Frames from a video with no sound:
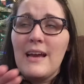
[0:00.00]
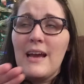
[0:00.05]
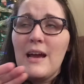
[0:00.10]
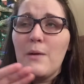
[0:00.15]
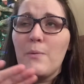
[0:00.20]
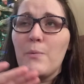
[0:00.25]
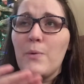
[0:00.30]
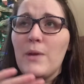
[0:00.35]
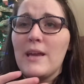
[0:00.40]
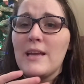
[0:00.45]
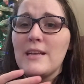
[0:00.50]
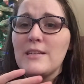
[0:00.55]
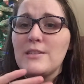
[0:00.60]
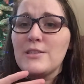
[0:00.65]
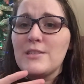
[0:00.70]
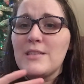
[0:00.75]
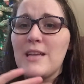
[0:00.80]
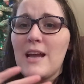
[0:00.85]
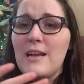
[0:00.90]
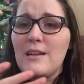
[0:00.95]
we can
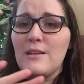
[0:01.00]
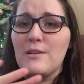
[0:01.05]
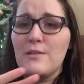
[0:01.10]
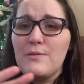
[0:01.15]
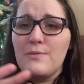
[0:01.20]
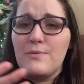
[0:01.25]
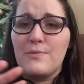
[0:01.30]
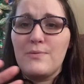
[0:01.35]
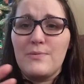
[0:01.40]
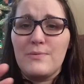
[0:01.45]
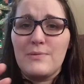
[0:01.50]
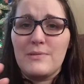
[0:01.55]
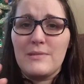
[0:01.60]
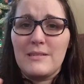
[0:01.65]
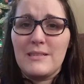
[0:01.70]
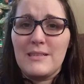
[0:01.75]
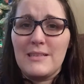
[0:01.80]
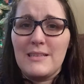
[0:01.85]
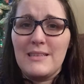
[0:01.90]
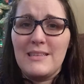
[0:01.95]
just kind of
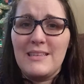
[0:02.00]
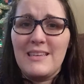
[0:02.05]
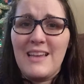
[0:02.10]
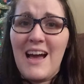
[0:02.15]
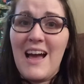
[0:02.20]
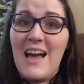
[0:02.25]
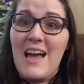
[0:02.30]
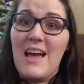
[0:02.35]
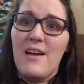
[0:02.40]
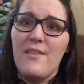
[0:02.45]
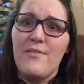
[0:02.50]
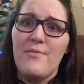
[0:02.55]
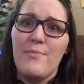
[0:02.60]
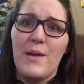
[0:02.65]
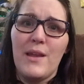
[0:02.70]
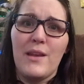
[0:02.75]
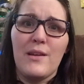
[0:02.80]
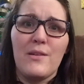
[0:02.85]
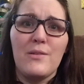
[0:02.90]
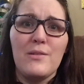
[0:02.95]
not have
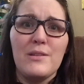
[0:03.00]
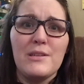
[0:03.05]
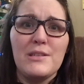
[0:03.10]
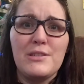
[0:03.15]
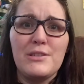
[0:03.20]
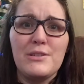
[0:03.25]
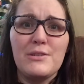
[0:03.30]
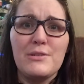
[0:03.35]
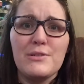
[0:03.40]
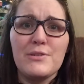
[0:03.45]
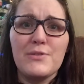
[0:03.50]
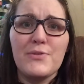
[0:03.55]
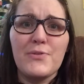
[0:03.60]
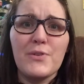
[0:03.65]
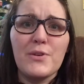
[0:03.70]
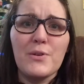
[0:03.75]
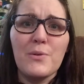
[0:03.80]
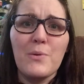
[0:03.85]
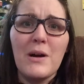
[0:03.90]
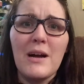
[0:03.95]
medical issues
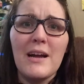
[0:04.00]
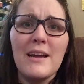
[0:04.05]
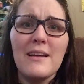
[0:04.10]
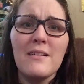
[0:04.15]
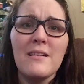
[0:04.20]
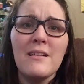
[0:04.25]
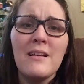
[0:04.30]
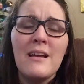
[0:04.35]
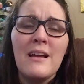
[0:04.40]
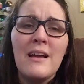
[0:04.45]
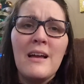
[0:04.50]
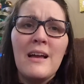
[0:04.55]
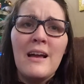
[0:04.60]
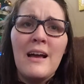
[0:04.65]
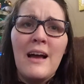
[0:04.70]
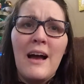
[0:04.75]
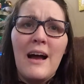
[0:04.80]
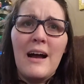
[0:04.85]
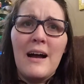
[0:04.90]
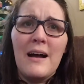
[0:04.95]
for a while.
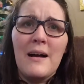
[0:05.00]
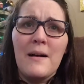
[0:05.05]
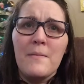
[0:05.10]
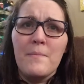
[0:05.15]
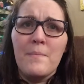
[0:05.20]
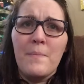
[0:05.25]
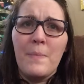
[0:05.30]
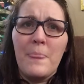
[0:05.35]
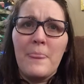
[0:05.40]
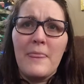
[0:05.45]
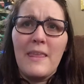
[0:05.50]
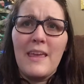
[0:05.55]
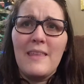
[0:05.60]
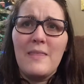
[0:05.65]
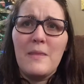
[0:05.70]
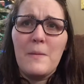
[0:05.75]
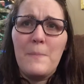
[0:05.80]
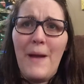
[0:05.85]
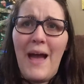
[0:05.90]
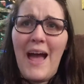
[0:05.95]

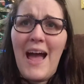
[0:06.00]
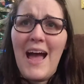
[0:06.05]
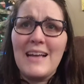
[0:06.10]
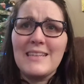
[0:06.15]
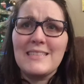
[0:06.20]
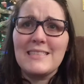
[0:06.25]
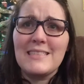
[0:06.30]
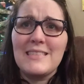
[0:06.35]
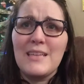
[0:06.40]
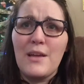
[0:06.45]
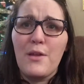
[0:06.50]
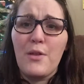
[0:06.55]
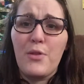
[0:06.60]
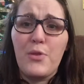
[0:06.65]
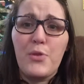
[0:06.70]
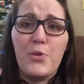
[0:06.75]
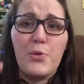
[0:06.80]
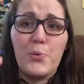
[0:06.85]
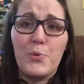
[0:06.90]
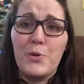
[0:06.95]
In the past
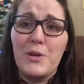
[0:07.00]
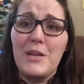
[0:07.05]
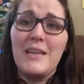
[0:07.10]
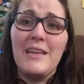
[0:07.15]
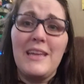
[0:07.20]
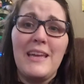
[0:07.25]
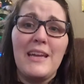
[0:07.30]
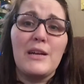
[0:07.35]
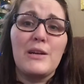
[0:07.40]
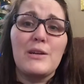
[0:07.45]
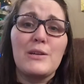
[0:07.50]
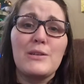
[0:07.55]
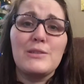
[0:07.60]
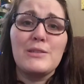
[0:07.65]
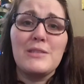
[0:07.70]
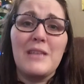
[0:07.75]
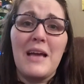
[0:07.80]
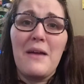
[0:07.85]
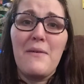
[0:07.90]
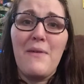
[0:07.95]
3
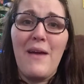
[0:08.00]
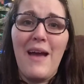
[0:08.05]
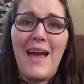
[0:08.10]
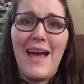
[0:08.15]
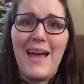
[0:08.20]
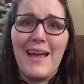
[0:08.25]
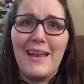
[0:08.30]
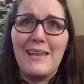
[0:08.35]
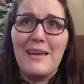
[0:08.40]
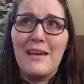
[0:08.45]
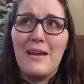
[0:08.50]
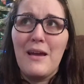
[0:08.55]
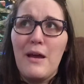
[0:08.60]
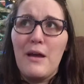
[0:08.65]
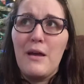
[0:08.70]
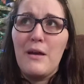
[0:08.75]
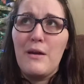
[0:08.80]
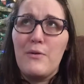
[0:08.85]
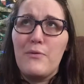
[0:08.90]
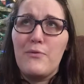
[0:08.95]
years, I've had
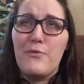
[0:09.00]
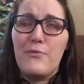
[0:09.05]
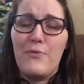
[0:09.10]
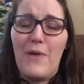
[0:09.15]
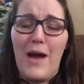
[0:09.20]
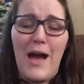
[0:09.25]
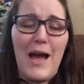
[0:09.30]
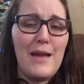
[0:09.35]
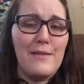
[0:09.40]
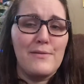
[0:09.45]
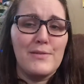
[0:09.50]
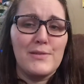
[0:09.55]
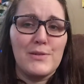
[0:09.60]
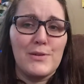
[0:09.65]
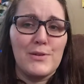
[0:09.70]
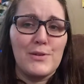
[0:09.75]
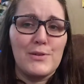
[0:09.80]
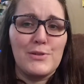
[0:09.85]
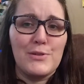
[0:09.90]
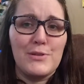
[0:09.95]
5
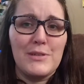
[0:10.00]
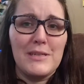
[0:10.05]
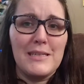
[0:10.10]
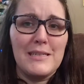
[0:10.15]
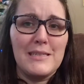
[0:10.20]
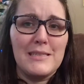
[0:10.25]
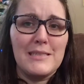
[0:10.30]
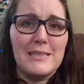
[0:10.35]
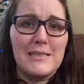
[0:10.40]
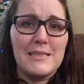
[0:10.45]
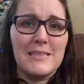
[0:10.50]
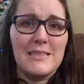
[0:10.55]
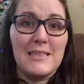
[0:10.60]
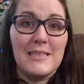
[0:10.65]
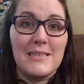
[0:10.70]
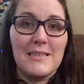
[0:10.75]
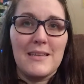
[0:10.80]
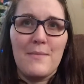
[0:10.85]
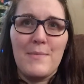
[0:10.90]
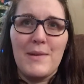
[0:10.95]
surgeries.
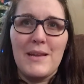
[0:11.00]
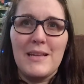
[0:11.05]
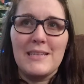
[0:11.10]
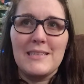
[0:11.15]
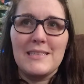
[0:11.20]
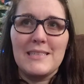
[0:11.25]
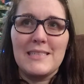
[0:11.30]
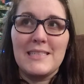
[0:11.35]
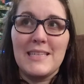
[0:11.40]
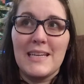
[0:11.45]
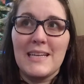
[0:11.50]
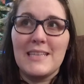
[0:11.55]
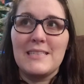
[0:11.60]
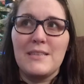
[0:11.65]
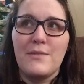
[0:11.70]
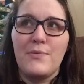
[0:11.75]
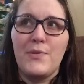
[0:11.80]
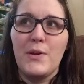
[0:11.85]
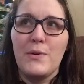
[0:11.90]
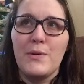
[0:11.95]
I mean, 6
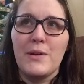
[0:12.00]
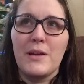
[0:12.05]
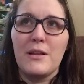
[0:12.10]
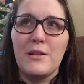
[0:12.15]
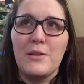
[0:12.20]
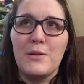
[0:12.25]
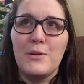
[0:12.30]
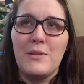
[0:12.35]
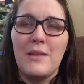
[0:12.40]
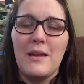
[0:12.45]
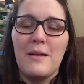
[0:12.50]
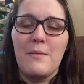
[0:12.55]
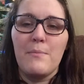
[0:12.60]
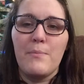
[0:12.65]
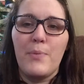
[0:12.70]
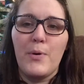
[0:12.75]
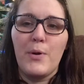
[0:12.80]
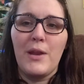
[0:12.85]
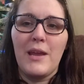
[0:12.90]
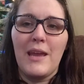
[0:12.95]
if you include them
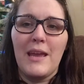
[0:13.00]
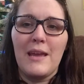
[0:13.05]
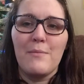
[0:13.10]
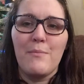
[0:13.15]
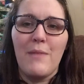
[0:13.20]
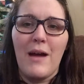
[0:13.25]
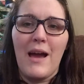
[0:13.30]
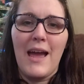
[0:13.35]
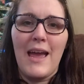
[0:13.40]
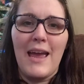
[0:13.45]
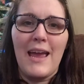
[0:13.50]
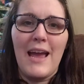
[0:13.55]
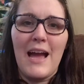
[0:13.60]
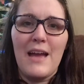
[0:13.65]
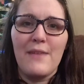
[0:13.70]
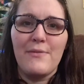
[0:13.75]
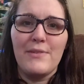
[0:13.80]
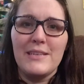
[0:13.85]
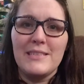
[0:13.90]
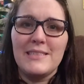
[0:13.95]
putting in my
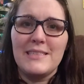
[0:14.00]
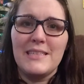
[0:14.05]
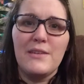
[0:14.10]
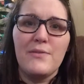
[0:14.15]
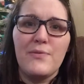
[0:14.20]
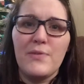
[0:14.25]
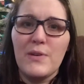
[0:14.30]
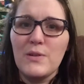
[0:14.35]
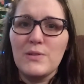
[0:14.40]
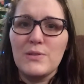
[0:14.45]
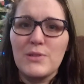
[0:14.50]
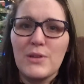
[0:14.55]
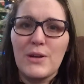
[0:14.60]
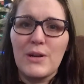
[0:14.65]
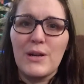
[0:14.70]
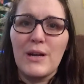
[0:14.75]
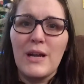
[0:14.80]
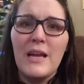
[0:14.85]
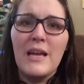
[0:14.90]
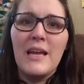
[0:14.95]
IVC
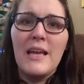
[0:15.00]
filter.